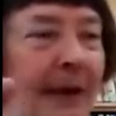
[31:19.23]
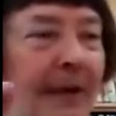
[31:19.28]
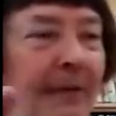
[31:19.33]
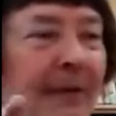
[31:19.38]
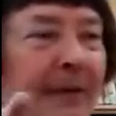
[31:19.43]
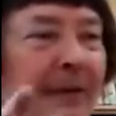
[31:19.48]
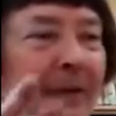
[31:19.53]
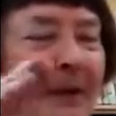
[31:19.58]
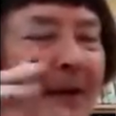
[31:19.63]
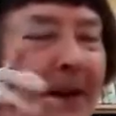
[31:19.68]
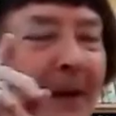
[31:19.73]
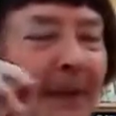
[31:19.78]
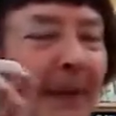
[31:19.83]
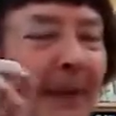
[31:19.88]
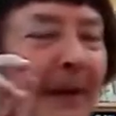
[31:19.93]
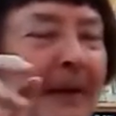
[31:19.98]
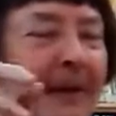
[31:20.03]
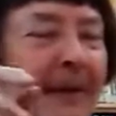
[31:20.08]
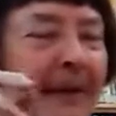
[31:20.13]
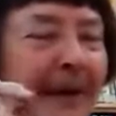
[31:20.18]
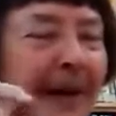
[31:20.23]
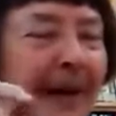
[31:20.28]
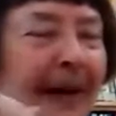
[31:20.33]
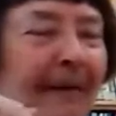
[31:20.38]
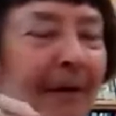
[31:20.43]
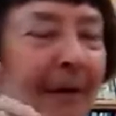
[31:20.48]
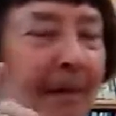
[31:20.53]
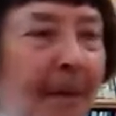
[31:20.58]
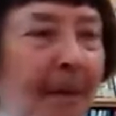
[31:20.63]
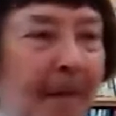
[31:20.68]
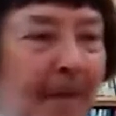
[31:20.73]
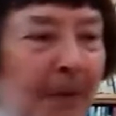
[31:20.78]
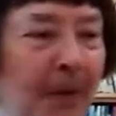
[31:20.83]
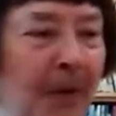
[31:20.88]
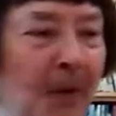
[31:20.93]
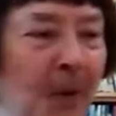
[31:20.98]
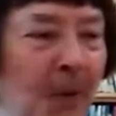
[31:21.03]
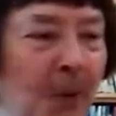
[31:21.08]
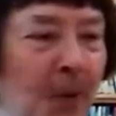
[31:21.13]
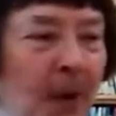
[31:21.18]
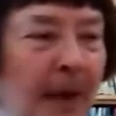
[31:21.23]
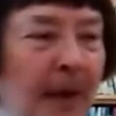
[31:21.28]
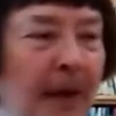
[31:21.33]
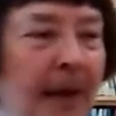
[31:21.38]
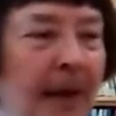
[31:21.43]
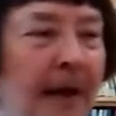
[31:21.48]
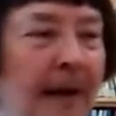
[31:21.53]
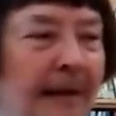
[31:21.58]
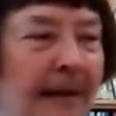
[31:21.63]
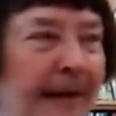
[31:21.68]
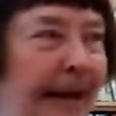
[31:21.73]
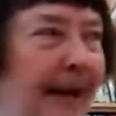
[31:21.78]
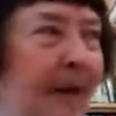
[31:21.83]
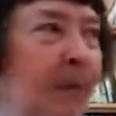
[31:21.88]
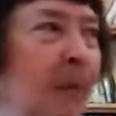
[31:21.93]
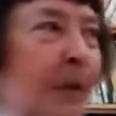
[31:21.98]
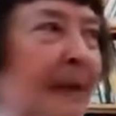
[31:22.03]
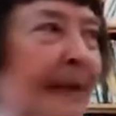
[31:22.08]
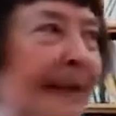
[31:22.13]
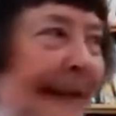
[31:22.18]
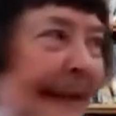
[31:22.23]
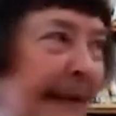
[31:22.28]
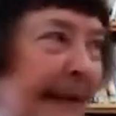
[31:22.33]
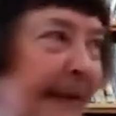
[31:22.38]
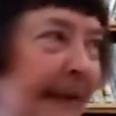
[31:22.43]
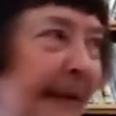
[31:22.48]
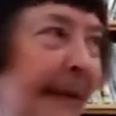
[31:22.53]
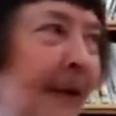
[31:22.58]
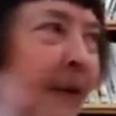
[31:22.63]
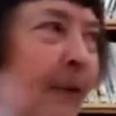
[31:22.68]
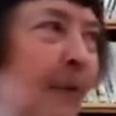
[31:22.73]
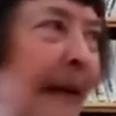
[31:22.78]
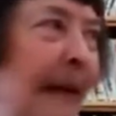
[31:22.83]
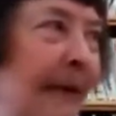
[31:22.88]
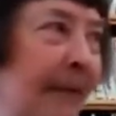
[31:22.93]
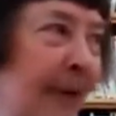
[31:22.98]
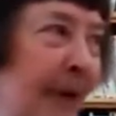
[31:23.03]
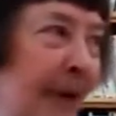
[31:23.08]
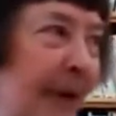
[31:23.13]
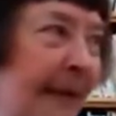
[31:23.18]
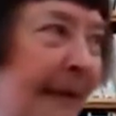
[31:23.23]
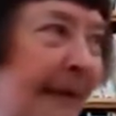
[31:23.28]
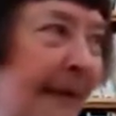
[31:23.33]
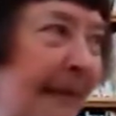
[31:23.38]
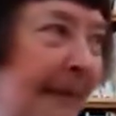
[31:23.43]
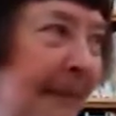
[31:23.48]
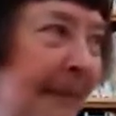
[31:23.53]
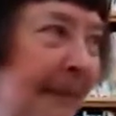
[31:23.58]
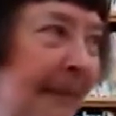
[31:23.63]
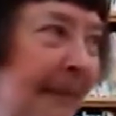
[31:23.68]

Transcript: And for some reason, I remember the one down in Brazil in the rainforest.